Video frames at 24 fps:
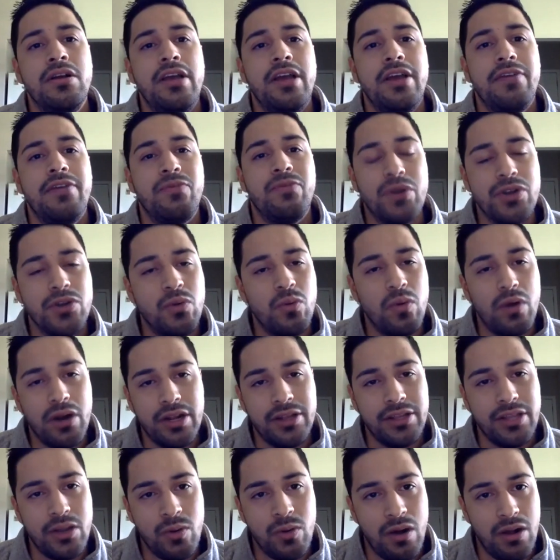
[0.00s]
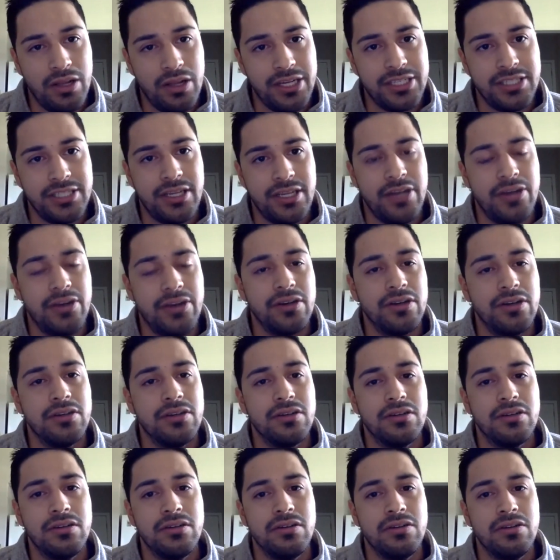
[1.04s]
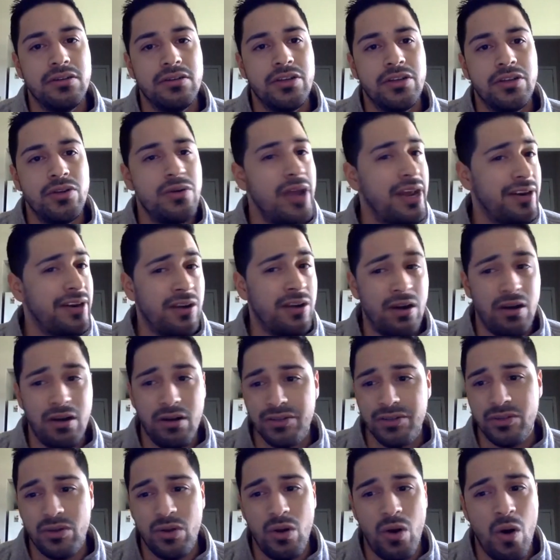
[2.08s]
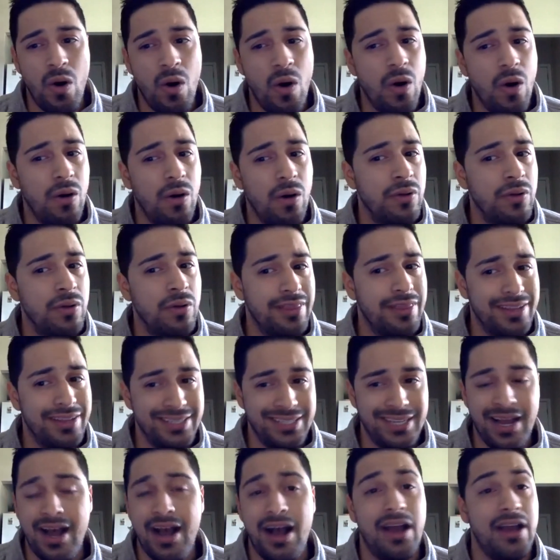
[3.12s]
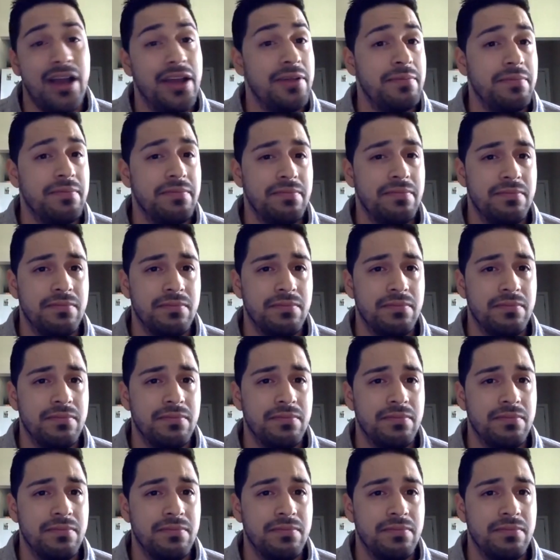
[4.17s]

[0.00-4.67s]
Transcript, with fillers: If when you work at the Equality Center, you get calls all the time.